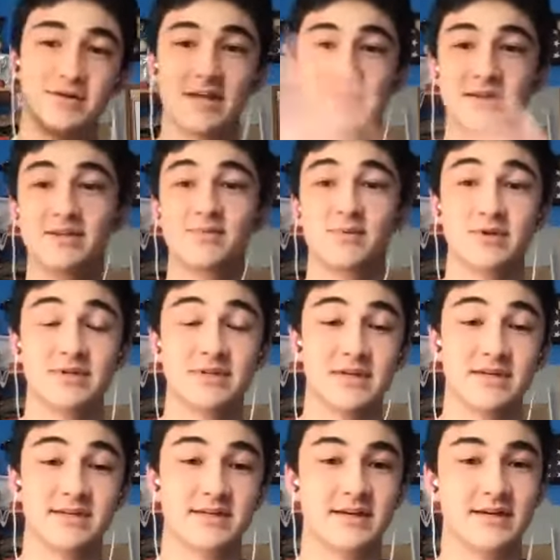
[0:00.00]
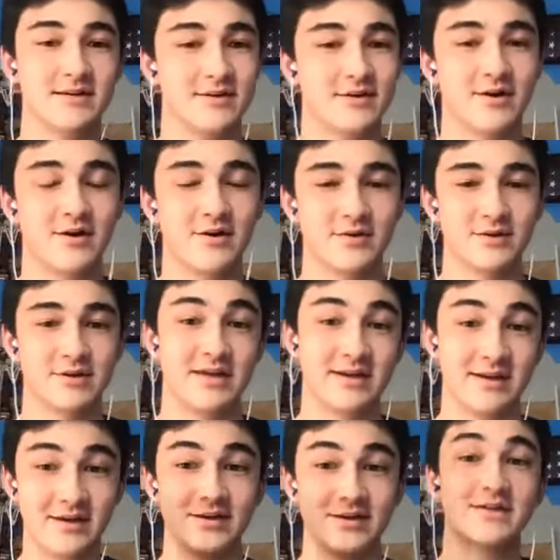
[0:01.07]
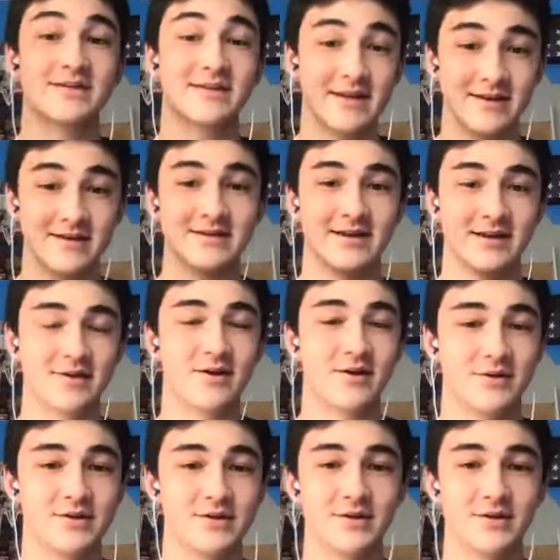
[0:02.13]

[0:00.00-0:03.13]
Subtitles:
that this person doesn't get into college, doesn't get into that college.